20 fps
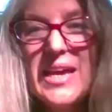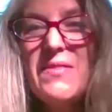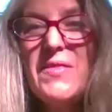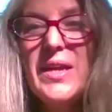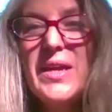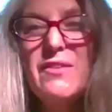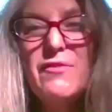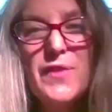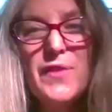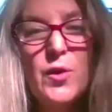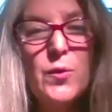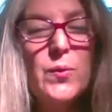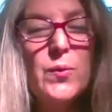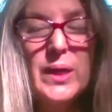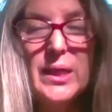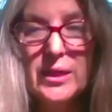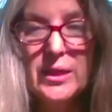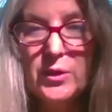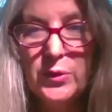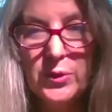that he felt
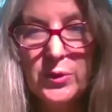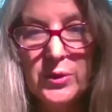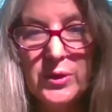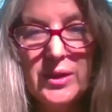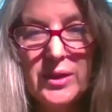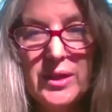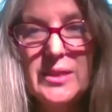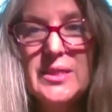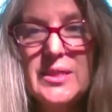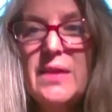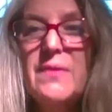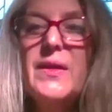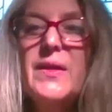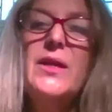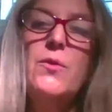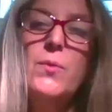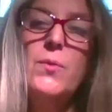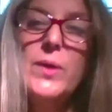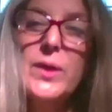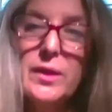really good. He said that he
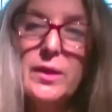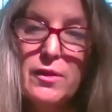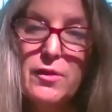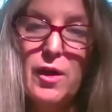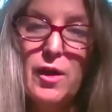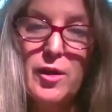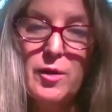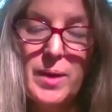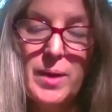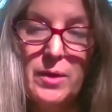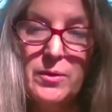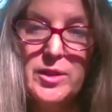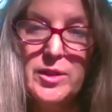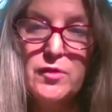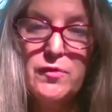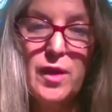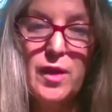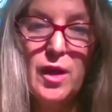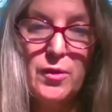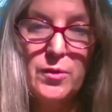really thought about his
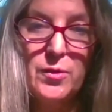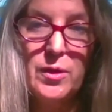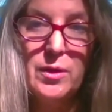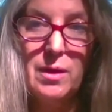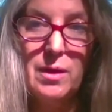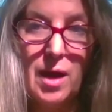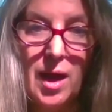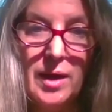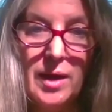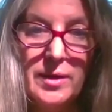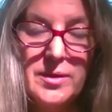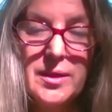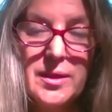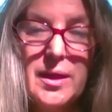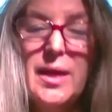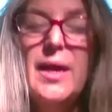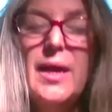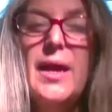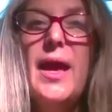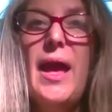father a lot
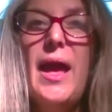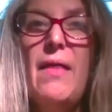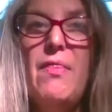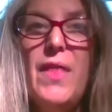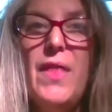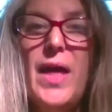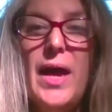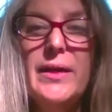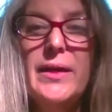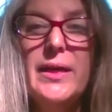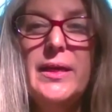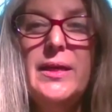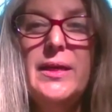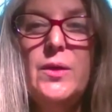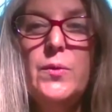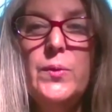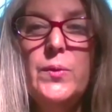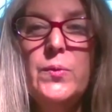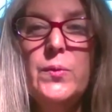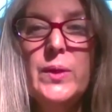and that
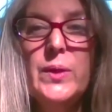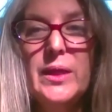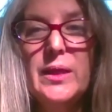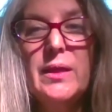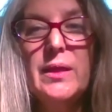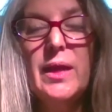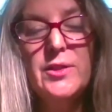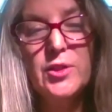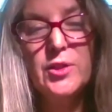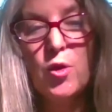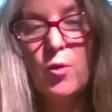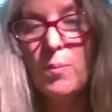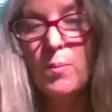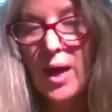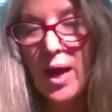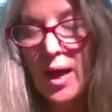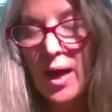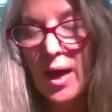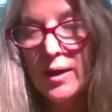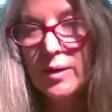he would really like to go
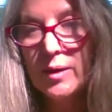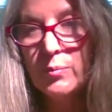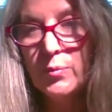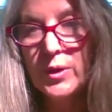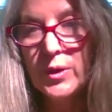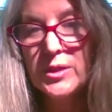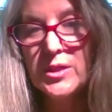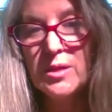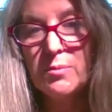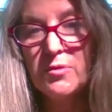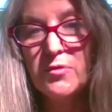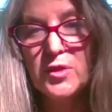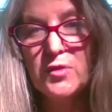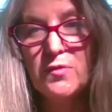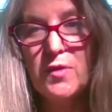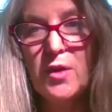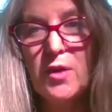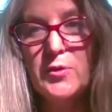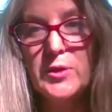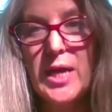back and bring some of his
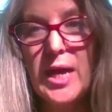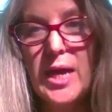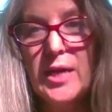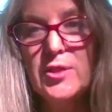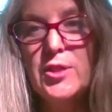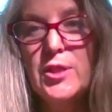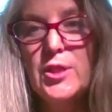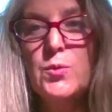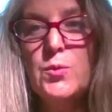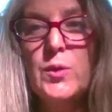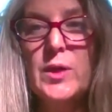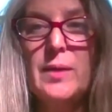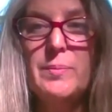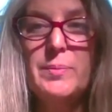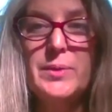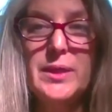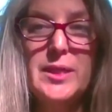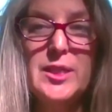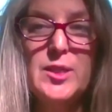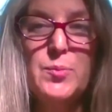father's ashes. Would I
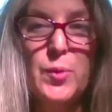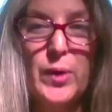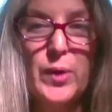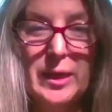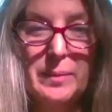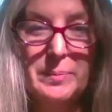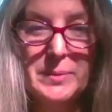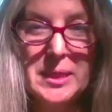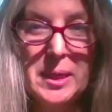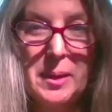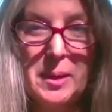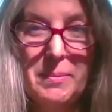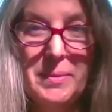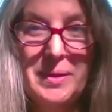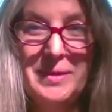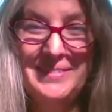please bring him some?